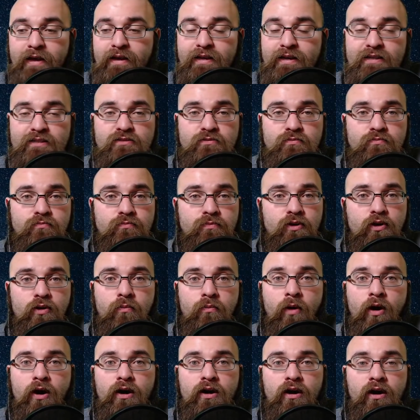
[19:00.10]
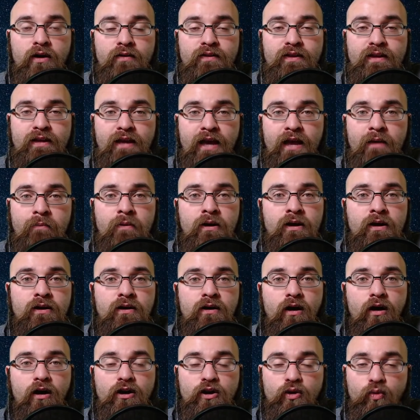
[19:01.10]
his, you know, mark on the game
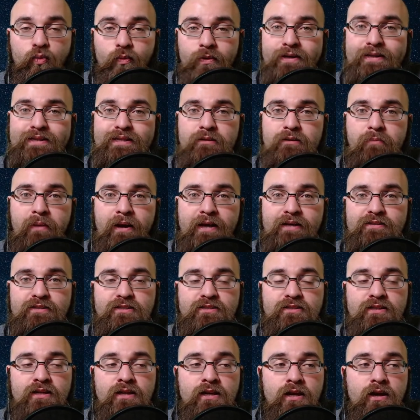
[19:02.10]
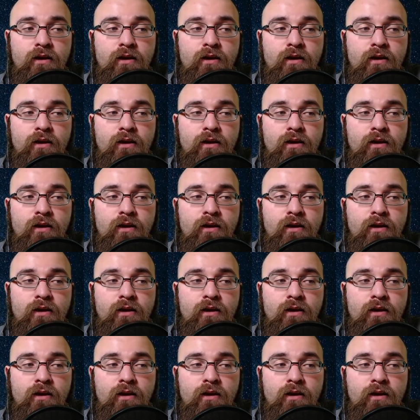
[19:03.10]
on a weekly basis.